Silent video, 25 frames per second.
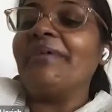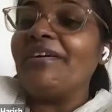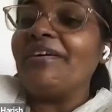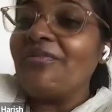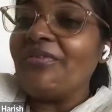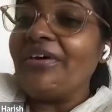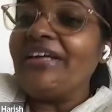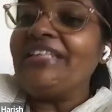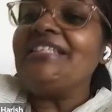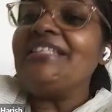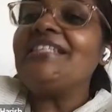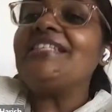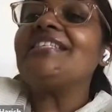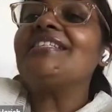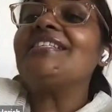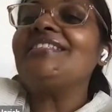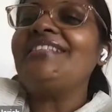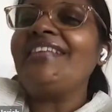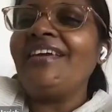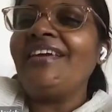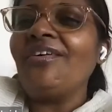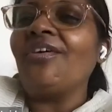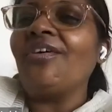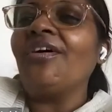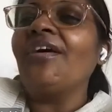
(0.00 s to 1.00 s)
But once
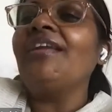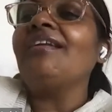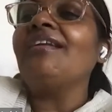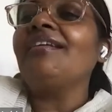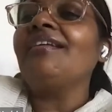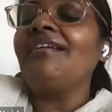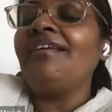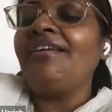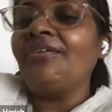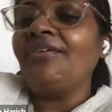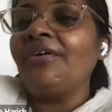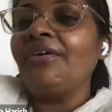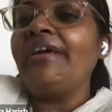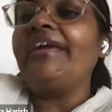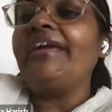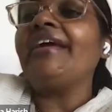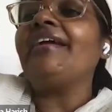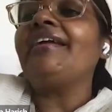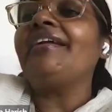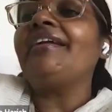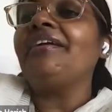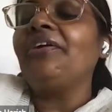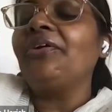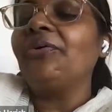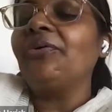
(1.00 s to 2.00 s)
they all, you know,
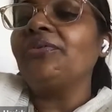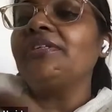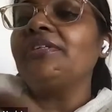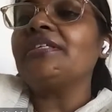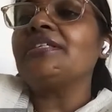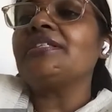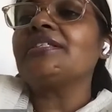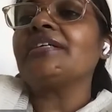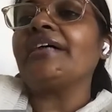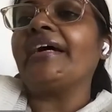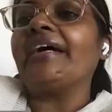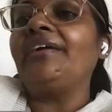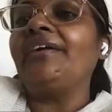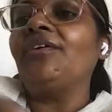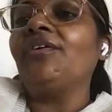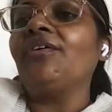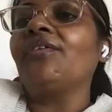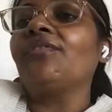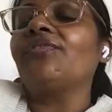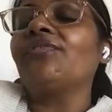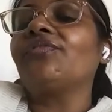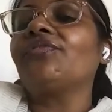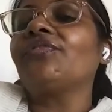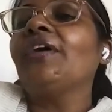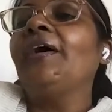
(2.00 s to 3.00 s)
get into this kind
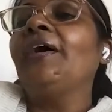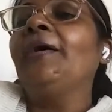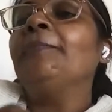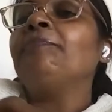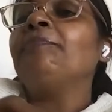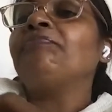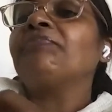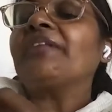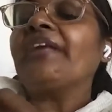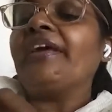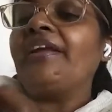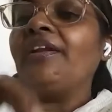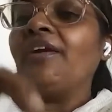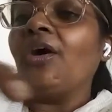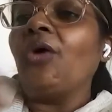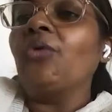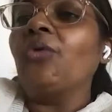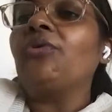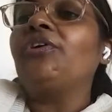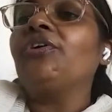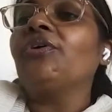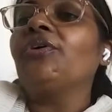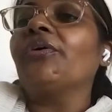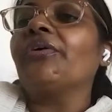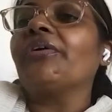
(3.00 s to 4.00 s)
of an
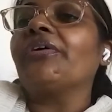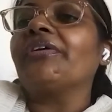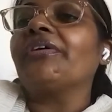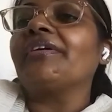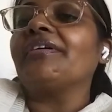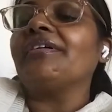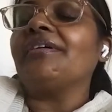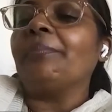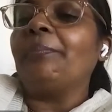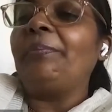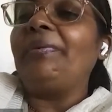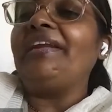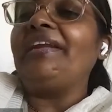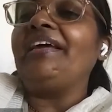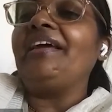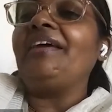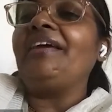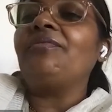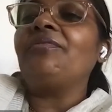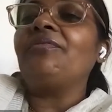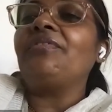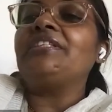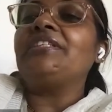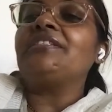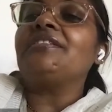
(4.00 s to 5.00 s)
outdoor uh,
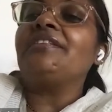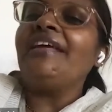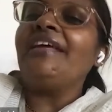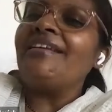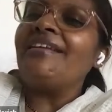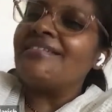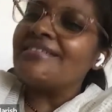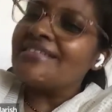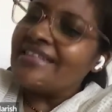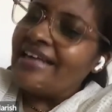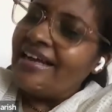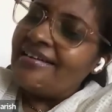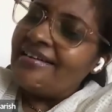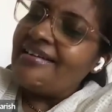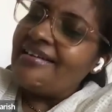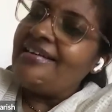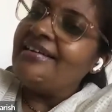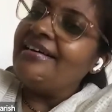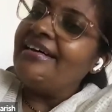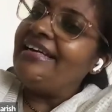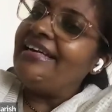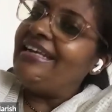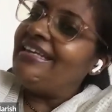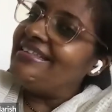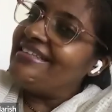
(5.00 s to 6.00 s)
play, which they start
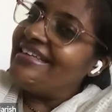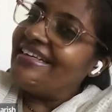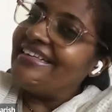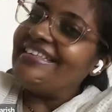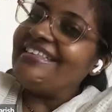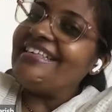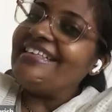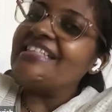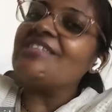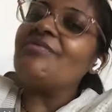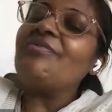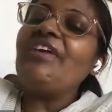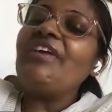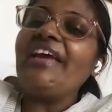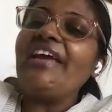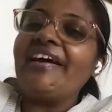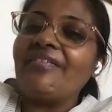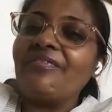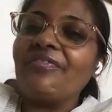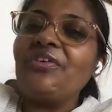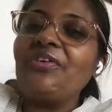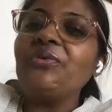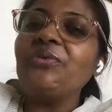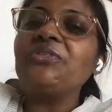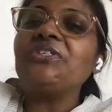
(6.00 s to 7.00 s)
learning that, yes, we
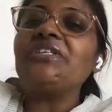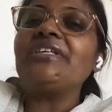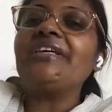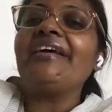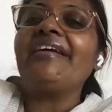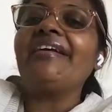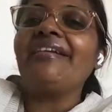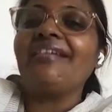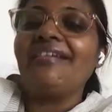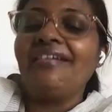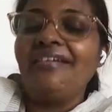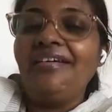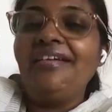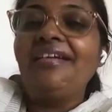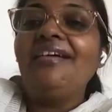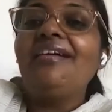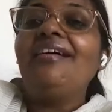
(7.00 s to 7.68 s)
have to share.